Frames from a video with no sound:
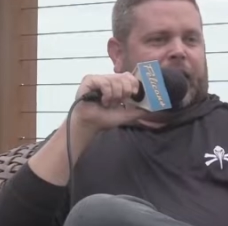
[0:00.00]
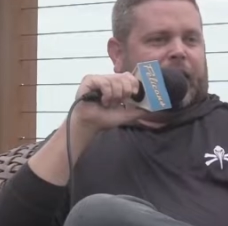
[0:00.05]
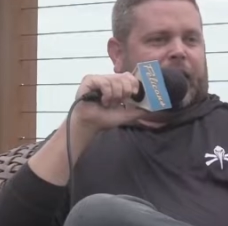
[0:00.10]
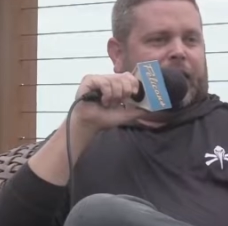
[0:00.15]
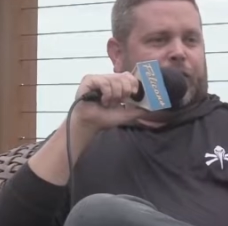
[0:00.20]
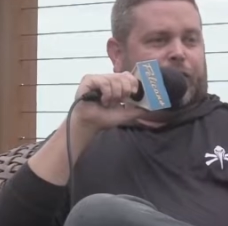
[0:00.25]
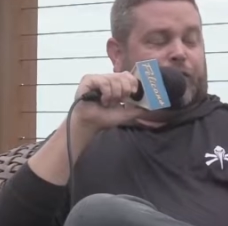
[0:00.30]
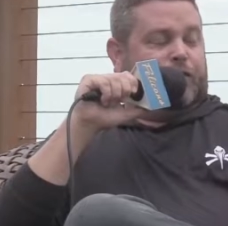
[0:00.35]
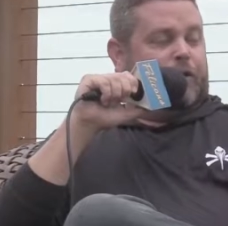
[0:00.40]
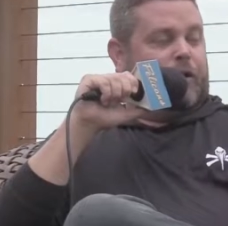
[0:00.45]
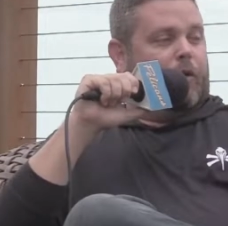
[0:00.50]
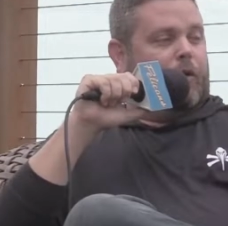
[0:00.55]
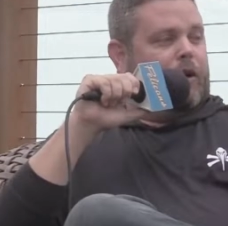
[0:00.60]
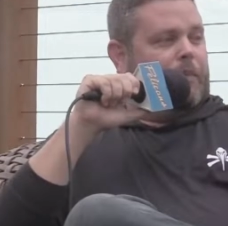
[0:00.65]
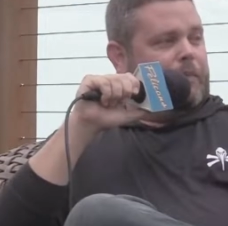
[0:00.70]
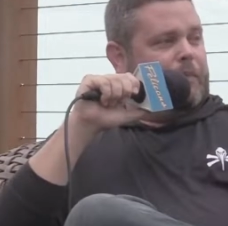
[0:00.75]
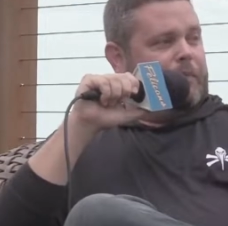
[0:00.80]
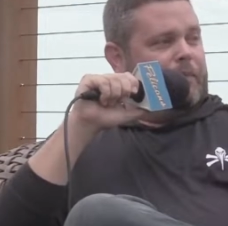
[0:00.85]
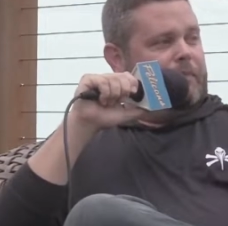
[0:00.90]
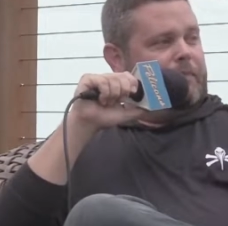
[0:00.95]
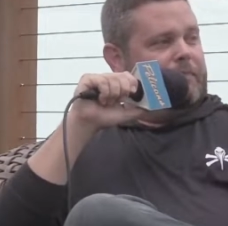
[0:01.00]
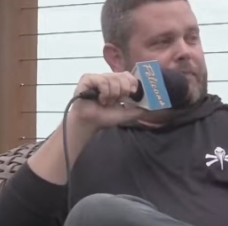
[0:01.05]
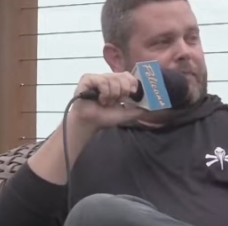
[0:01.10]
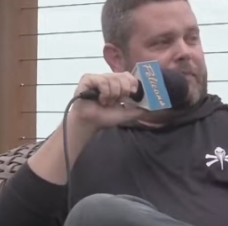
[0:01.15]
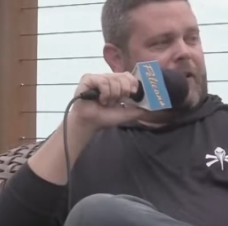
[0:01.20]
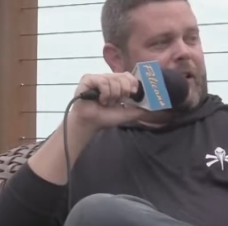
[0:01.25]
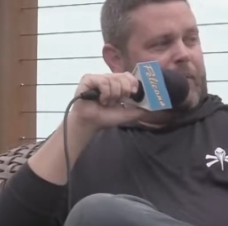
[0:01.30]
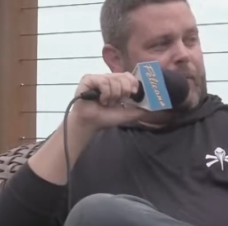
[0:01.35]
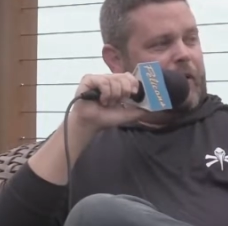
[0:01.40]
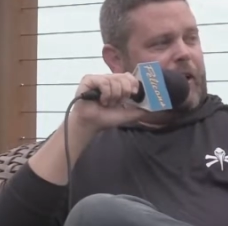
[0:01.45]
you show up a
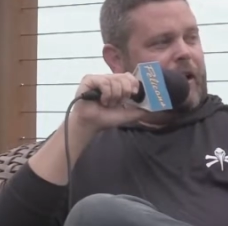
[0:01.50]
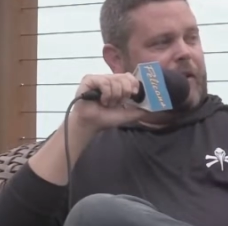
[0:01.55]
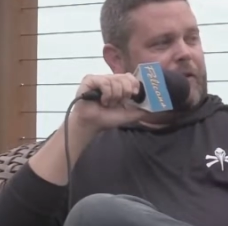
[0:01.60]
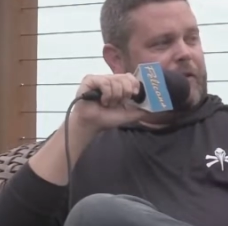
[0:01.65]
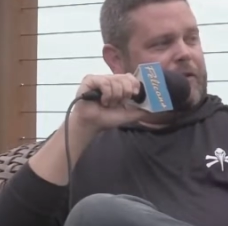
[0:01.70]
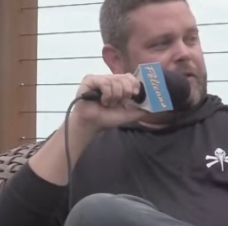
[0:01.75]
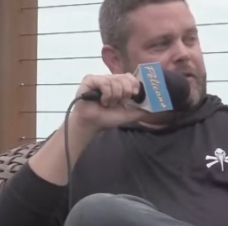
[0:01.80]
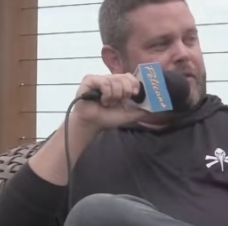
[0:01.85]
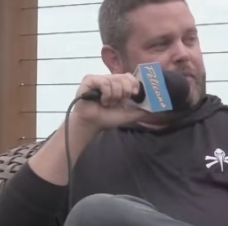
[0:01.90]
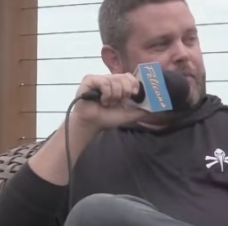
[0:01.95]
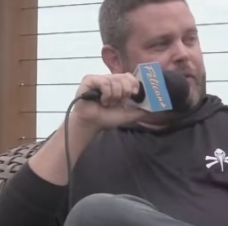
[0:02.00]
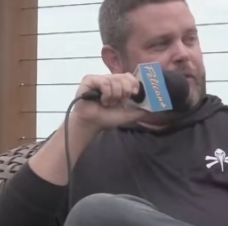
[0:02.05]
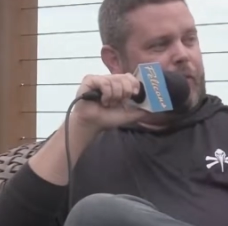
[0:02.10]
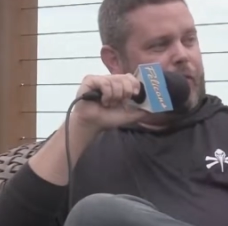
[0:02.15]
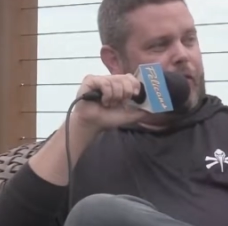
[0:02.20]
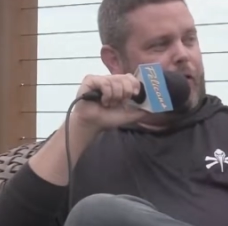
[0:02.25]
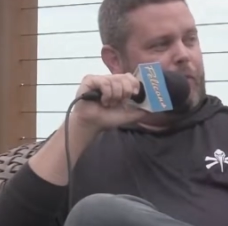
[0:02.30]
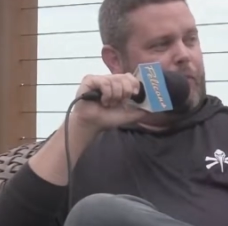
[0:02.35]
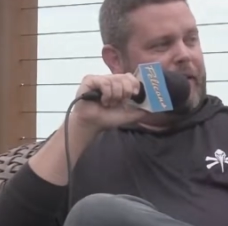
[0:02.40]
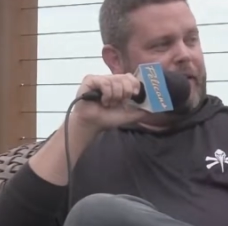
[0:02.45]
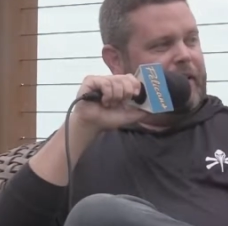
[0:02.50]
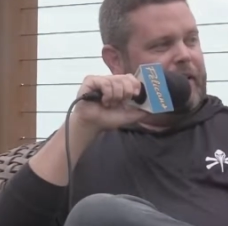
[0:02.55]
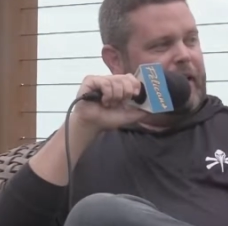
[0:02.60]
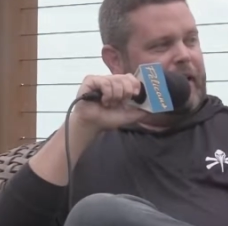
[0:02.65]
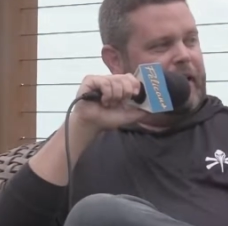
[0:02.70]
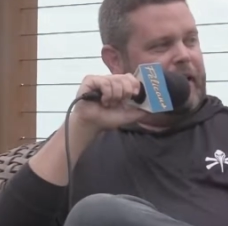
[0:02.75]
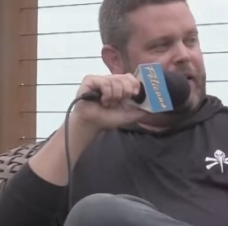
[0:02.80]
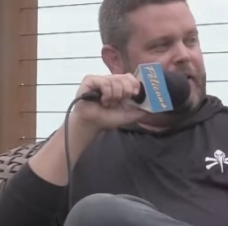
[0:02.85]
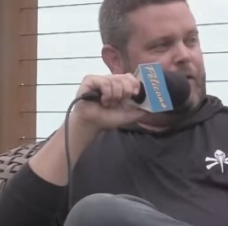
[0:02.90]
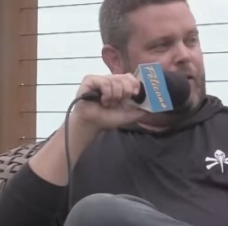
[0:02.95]
couple hours before opening
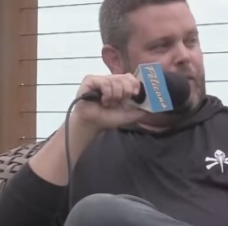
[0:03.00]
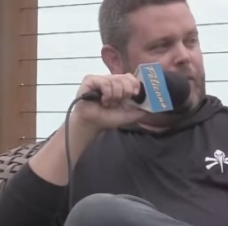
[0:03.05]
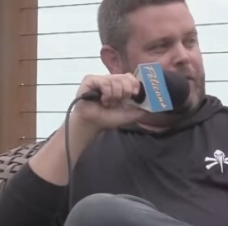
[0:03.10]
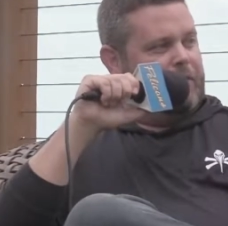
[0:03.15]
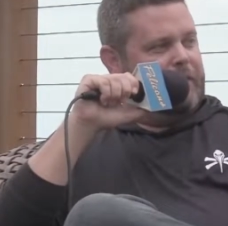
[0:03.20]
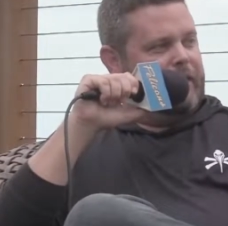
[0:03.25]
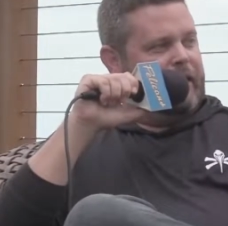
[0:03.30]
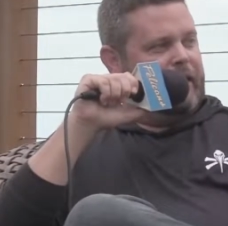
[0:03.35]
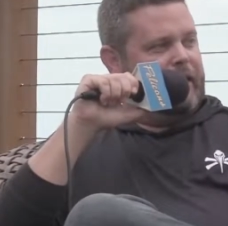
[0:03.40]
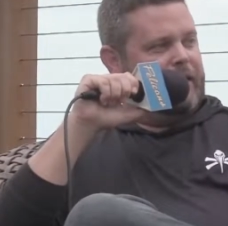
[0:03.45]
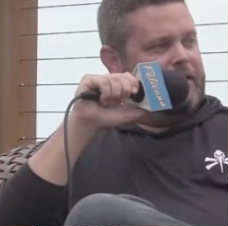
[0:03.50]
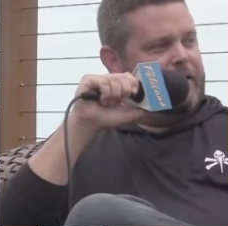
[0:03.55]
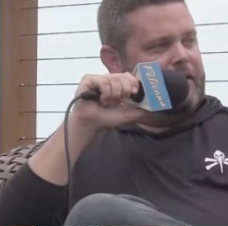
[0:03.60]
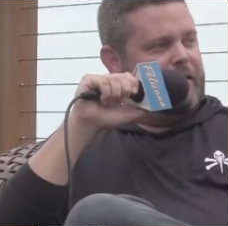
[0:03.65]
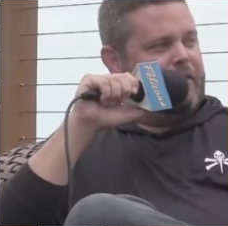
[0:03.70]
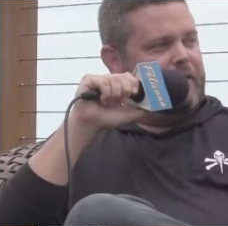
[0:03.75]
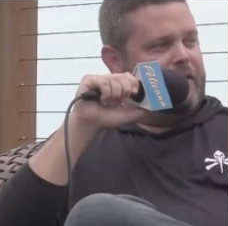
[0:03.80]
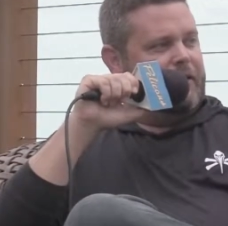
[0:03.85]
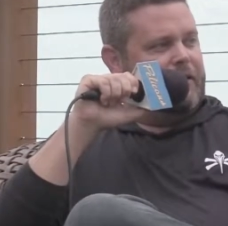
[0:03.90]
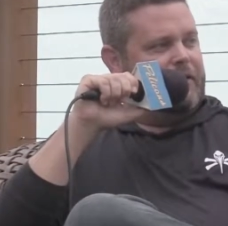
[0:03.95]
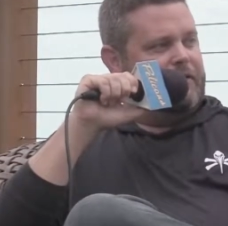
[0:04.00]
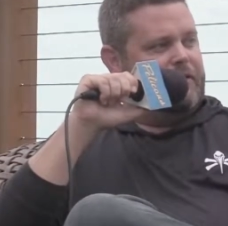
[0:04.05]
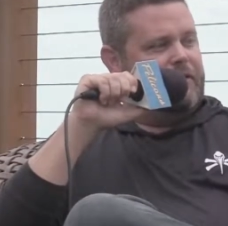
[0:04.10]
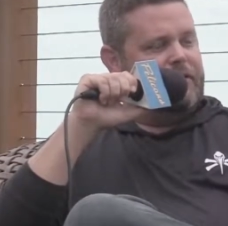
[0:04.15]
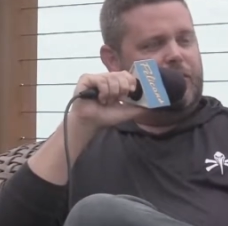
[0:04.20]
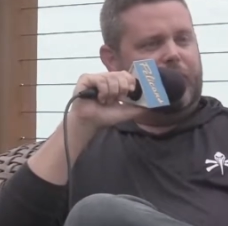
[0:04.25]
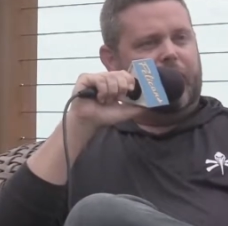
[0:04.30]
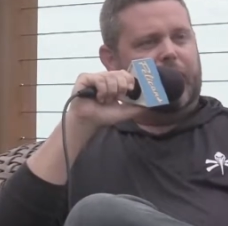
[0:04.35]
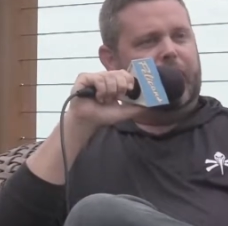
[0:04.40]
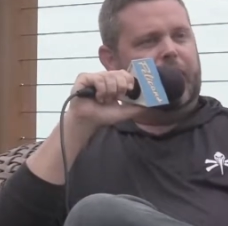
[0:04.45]
day and you open up the gates and everything is
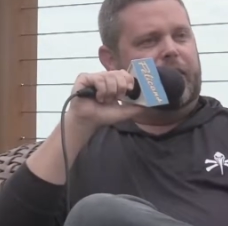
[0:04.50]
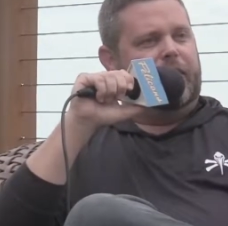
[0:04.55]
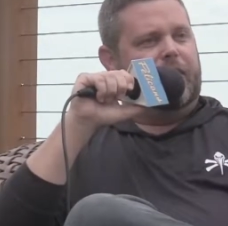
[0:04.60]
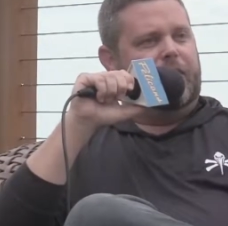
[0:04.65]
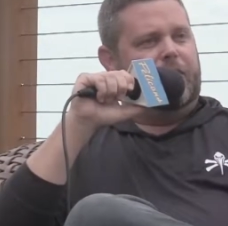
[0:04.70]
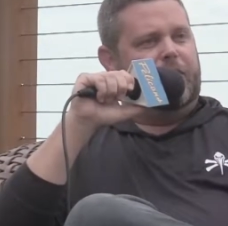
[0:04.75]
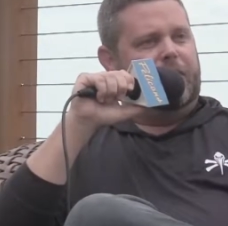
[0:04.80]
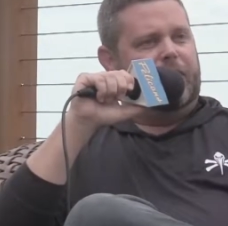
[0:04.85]
just ready to go,